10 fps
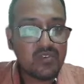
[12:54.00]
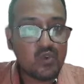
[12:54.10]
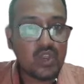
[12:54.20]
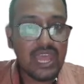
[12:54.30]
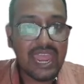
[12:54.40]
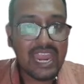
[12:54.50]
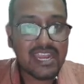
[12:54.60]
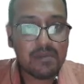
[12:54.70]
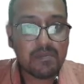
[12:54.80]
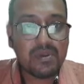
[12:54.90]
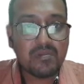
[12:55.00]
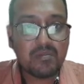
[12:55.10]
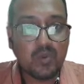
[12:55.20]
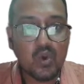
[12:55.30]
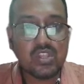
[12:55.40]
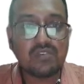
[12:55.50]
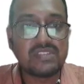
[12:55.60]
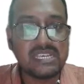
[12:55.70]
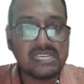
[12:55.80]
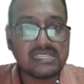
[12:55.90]
If you will add up both
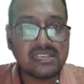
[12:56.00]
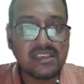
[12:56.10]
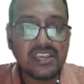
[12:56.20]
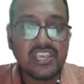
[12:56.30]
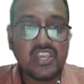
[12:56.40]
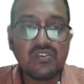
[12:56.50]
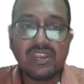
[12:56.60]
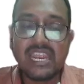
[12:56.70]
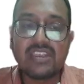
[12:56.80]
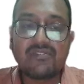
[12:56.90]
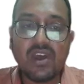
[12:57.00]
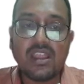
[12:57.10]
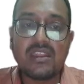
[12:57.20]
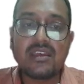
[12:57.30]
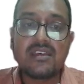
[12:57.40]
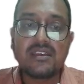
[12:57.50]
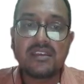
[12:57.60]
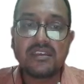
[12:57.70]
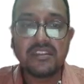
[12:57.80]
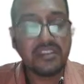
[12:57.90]
of these, you will get what?
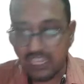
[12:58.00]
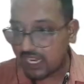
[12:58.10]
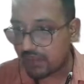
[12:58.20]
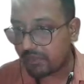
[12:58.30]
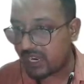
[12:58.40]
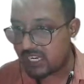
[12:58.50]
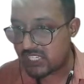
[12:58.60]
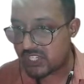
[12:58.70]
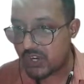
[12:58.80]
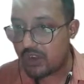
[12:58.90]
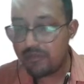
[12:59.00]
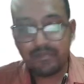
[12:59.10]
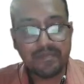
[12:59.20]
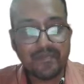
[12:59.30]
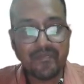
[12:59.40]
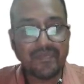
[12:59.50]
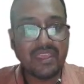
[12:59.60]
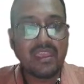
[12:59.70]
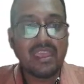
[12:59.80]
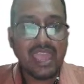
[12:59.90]
Real number. Understood?
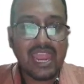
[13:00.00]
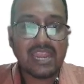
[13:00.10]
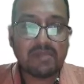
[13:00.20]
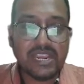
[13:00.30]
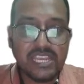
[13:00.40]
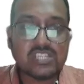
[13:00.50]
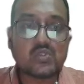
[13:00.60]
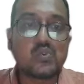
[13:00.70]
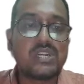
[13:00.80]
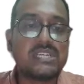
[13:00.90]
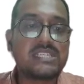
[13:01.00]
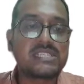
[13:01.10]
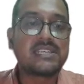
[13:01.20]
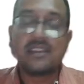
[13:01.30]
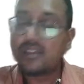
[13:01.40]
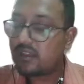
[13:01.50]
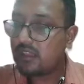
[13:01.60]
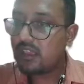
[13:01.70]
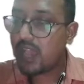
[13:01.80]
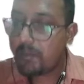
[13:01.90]
And my dear students,
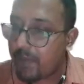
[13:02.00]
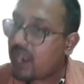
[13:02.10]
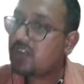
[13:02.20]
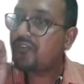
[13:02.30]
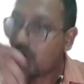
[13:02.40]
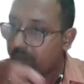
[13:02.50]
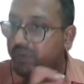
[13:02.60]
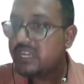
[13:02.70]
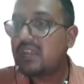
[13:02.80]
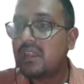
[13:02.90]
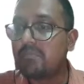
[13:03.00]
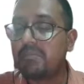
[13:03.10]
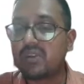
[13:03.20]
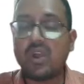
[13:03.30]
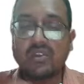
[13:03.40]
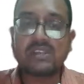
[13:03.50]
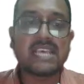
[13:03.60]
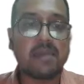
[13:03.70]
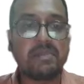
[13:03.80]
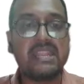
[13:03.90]
apart from real number, what
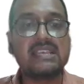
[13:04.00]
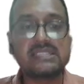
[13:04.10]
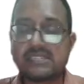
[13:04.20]
was happening?